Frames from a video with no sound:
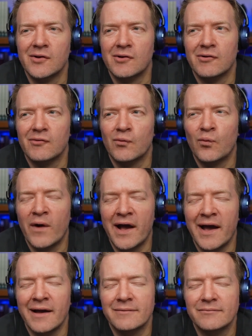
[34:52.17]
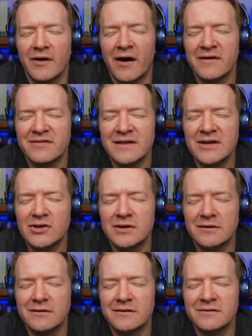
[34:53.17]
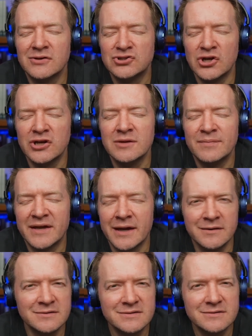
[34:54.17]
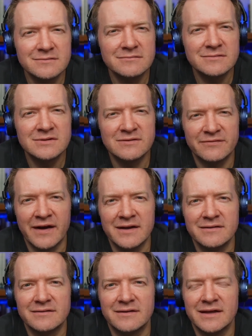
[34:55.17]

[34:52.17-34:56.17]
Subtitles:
where I think the journey begins to faith,